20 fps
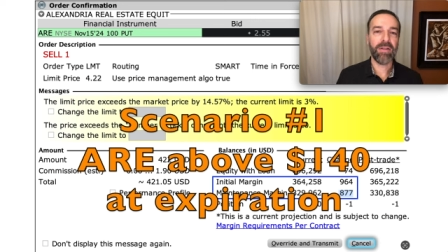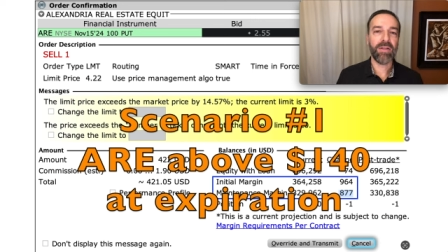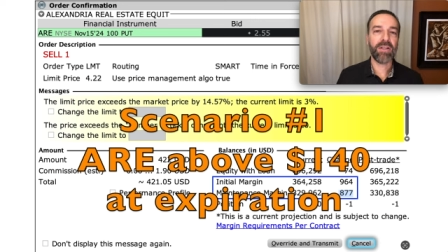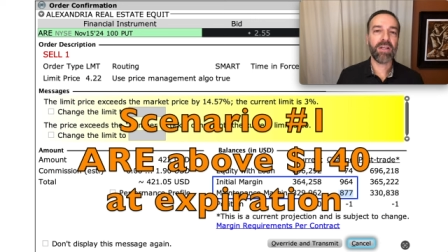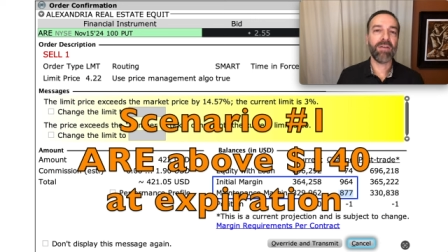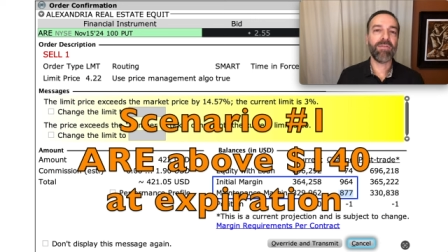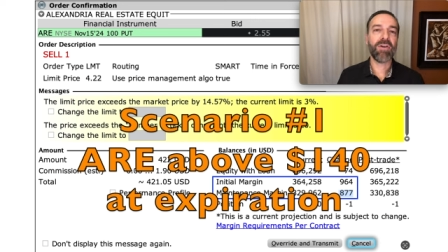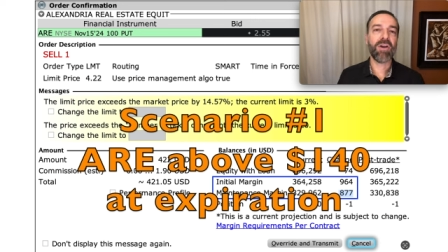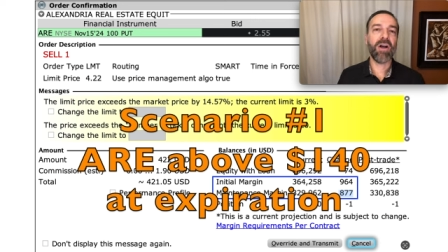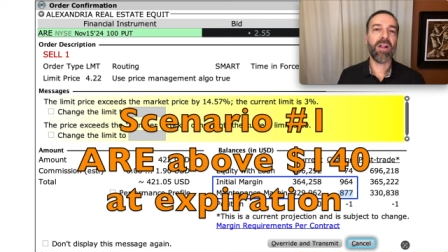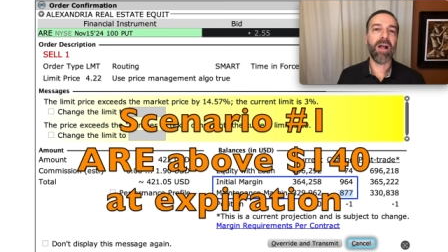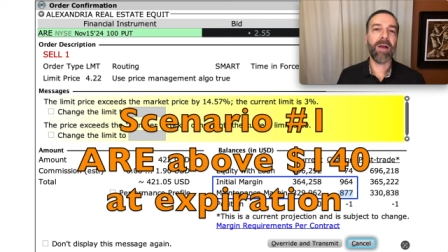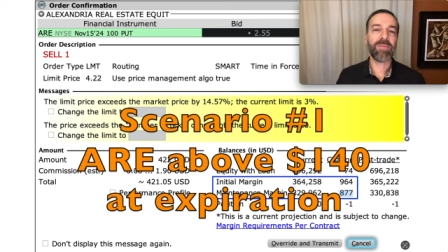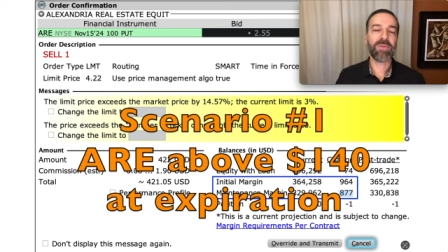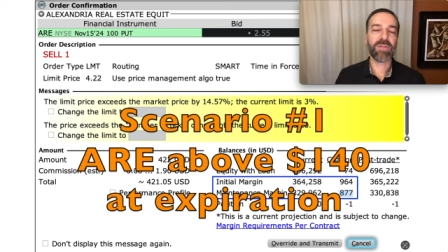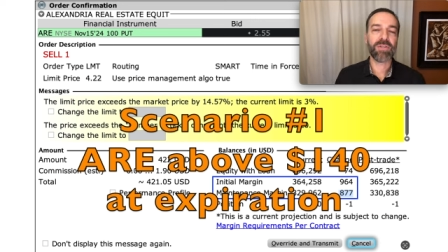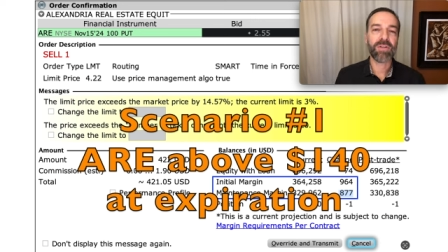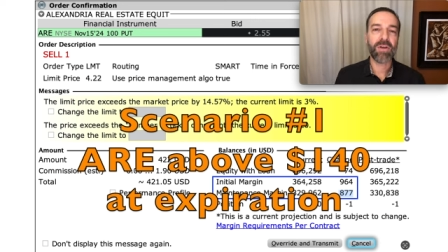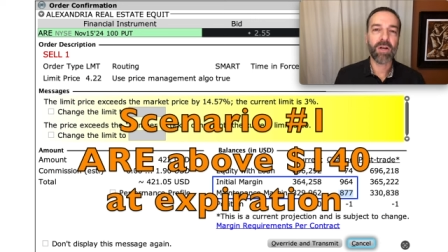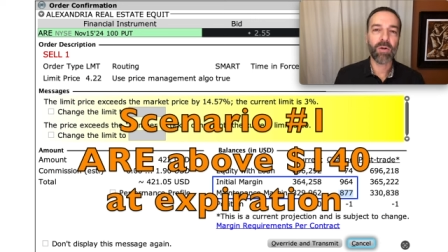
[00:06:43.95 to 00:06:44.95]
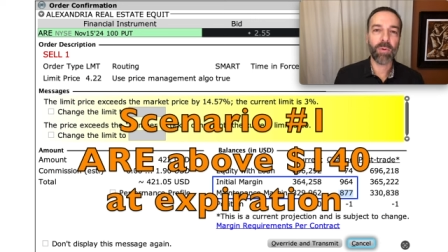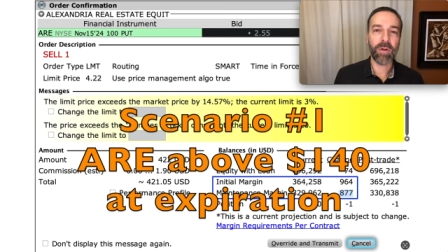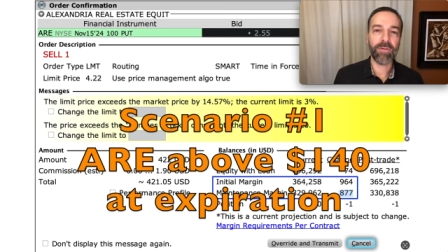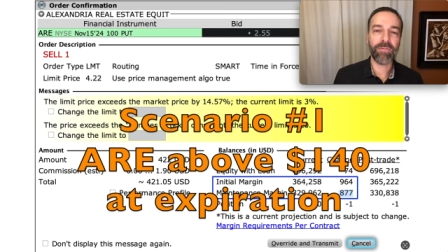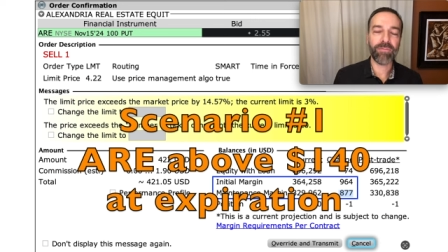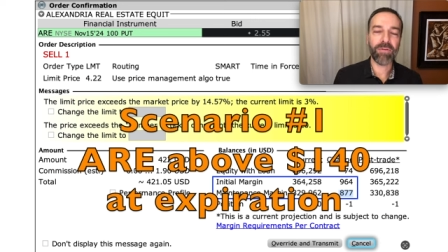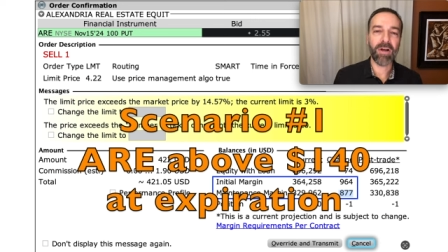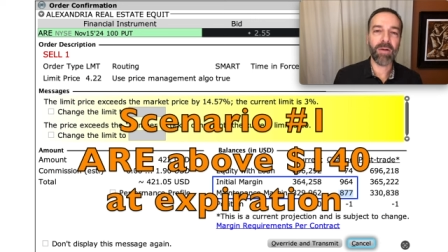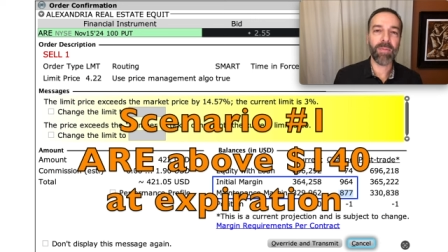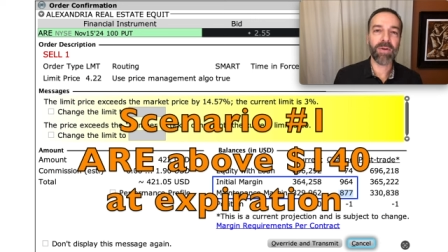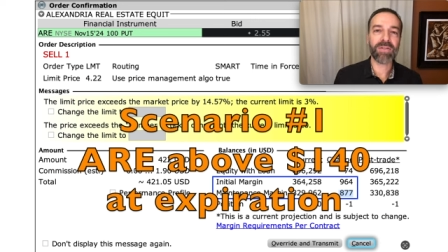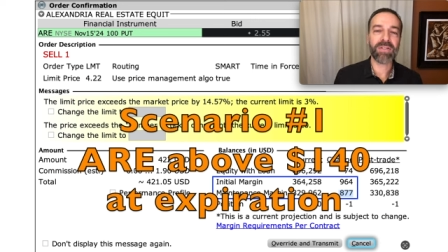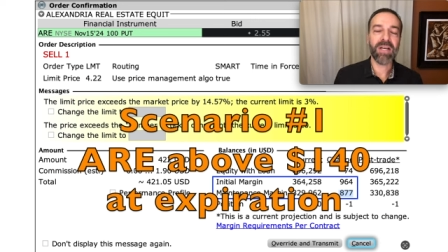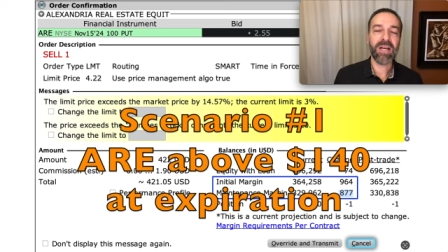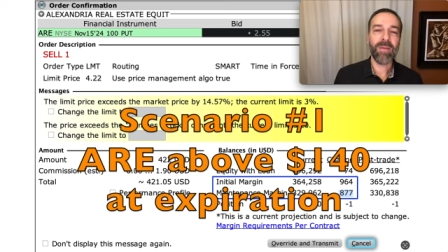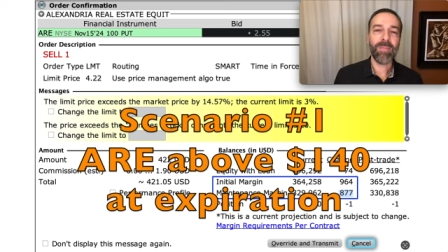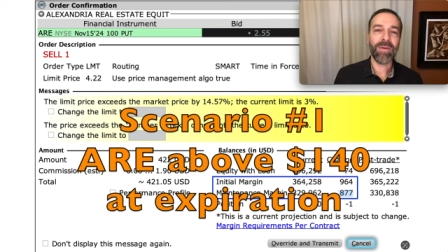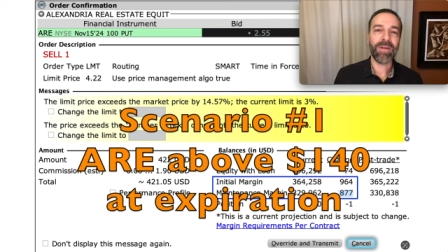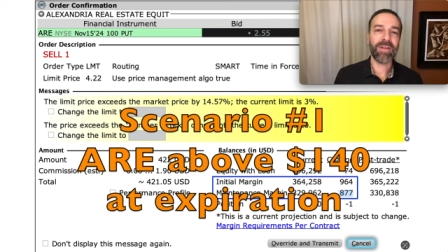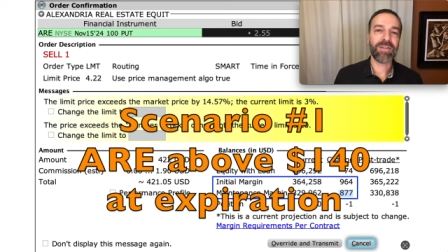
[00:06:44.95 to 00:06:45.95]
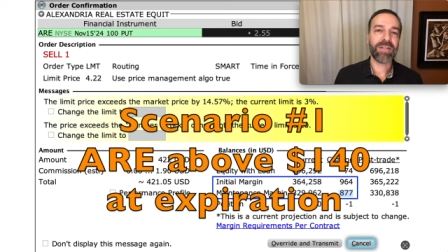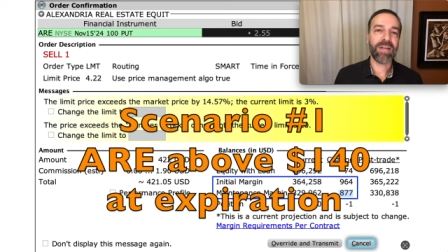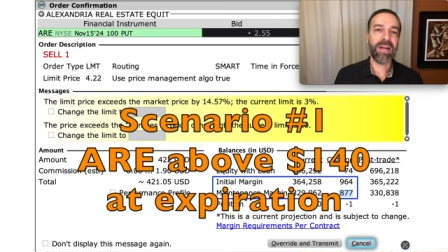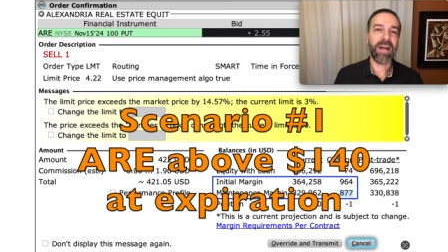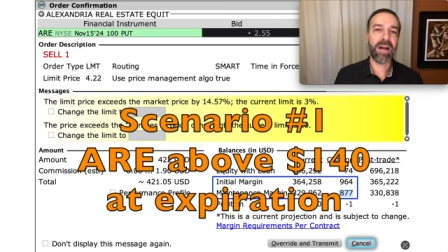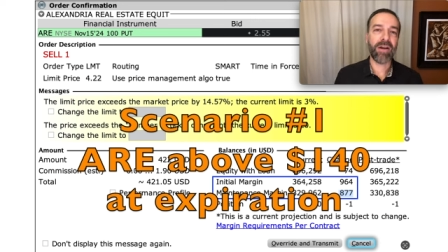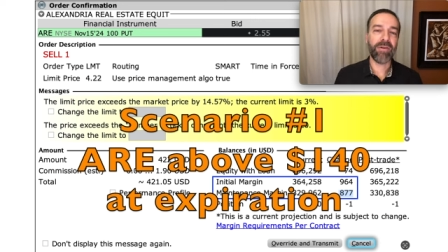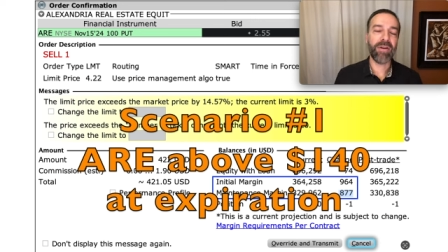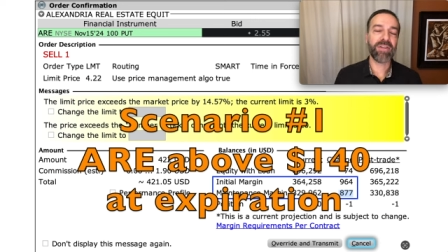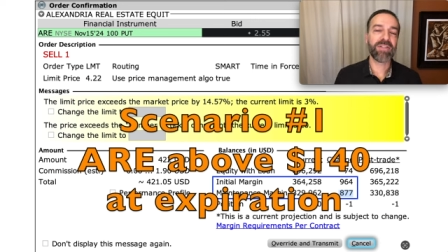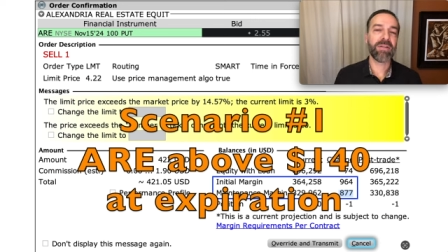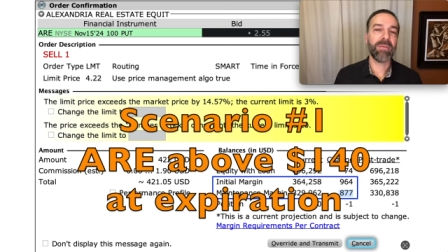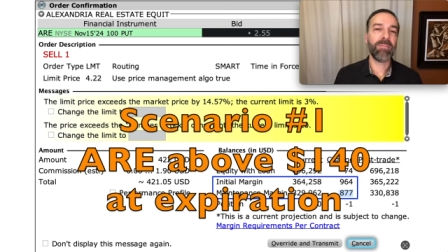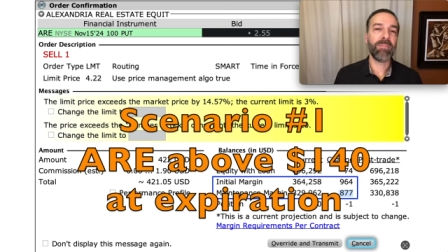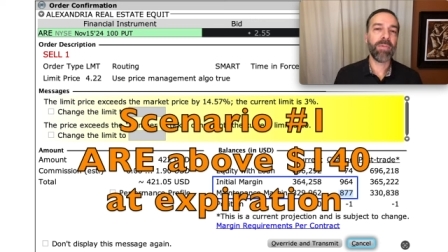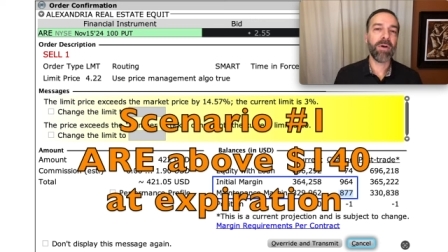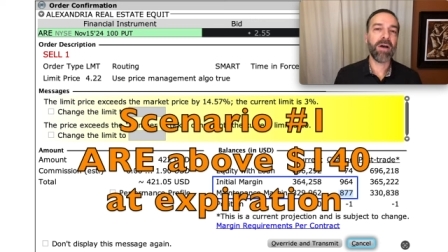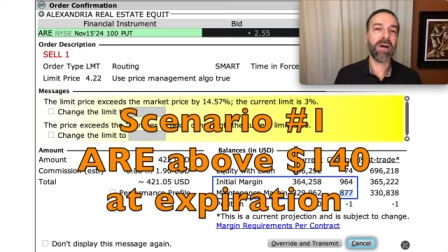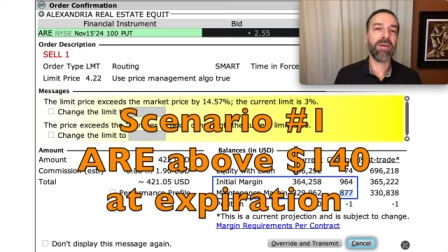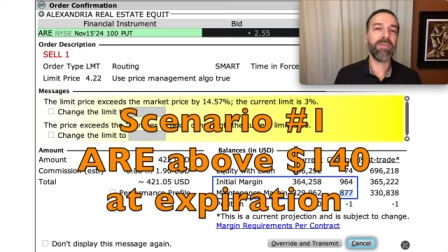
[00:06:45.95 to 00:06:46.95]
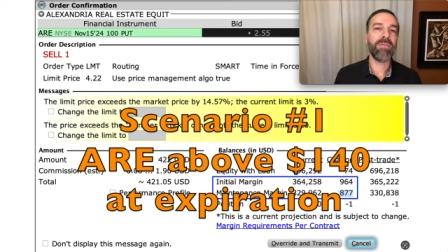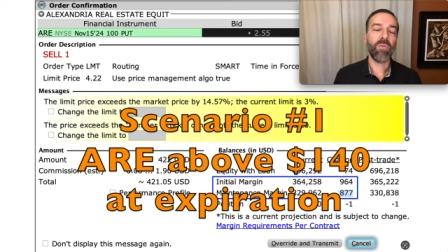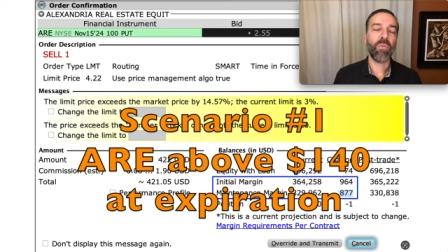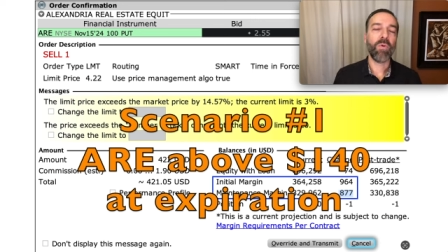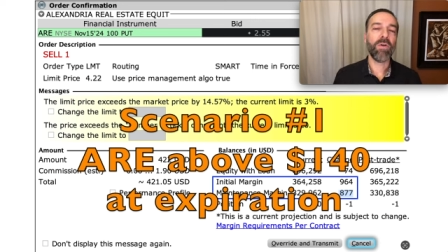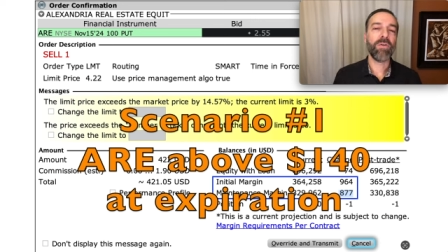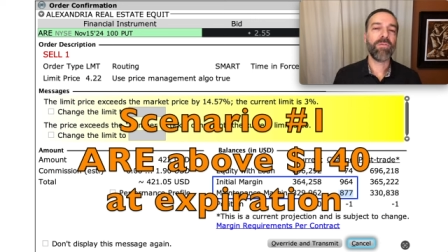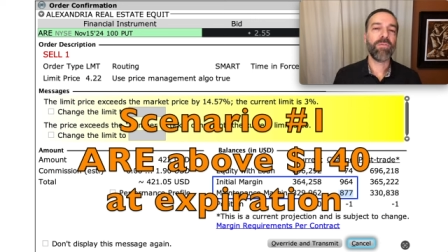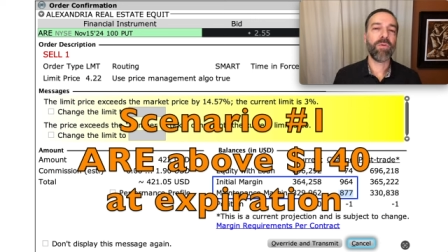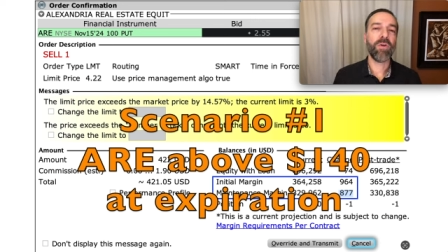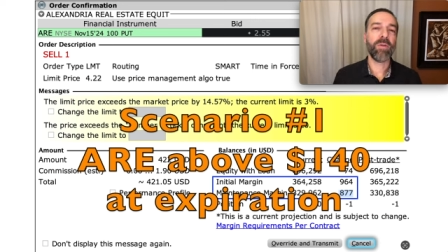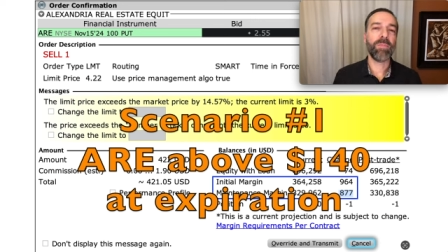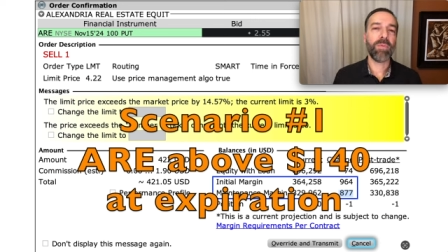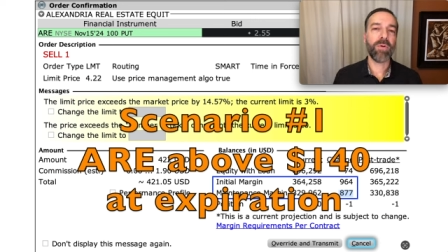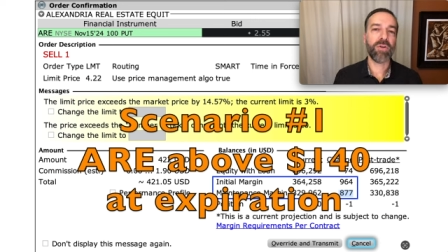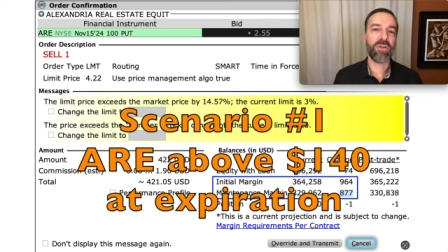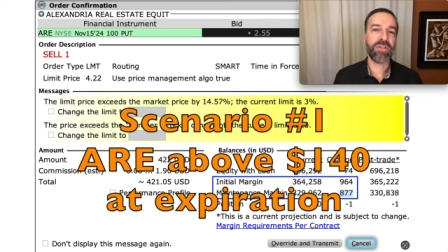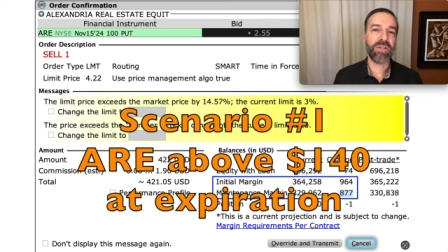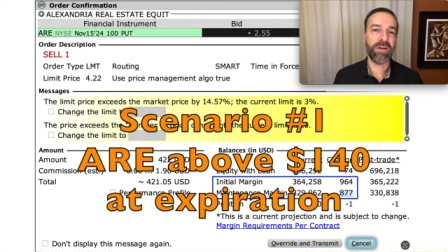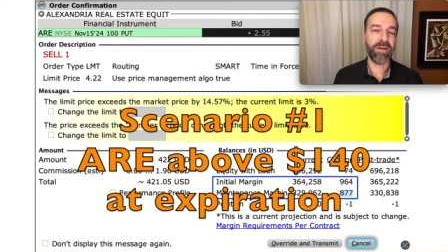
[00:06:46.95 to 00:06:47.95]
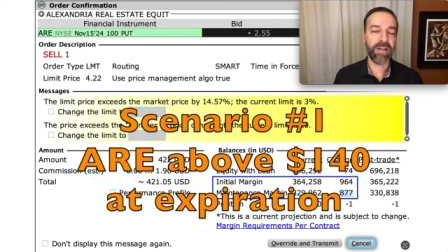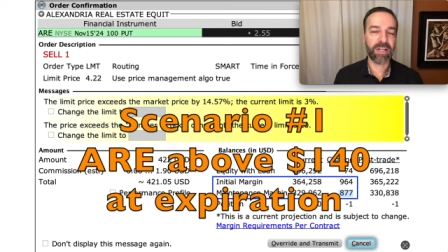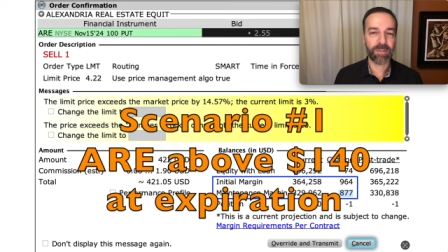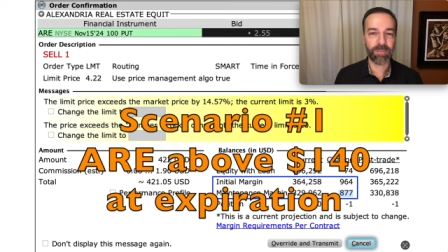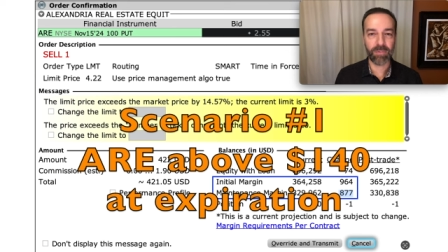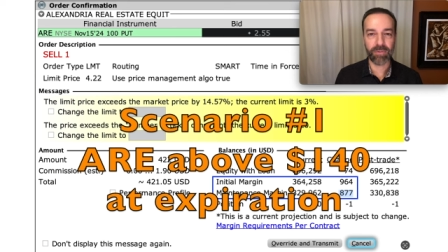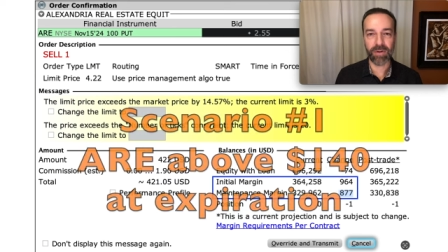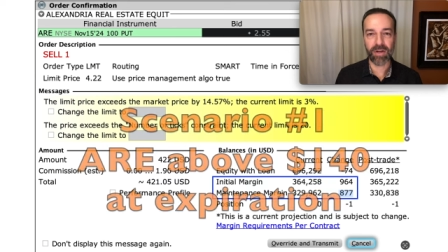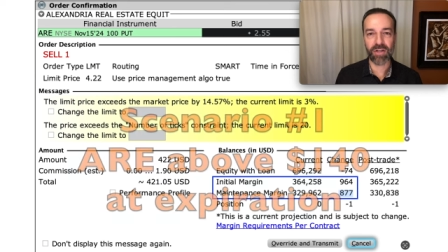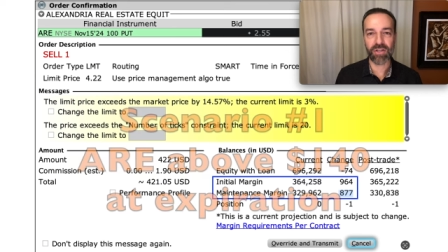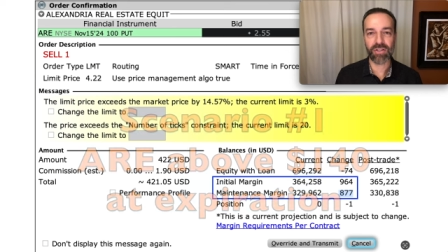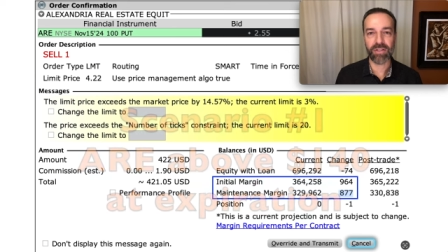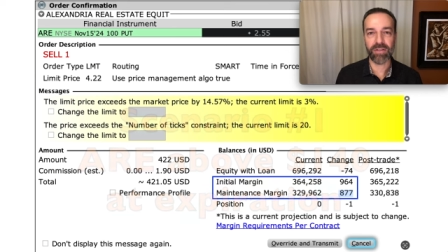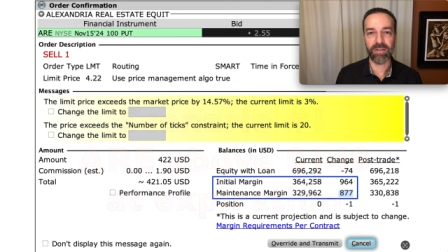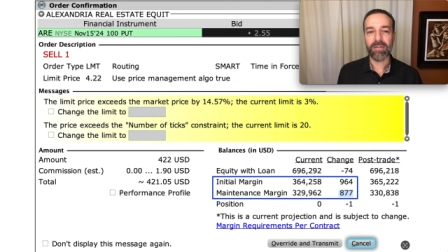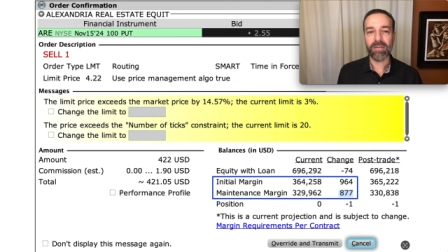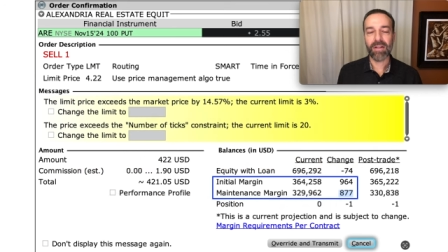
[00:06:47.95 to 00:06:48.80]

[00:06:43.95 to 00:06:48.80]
and the cover call option is called away from us because ARE is above $140 per share at expiration.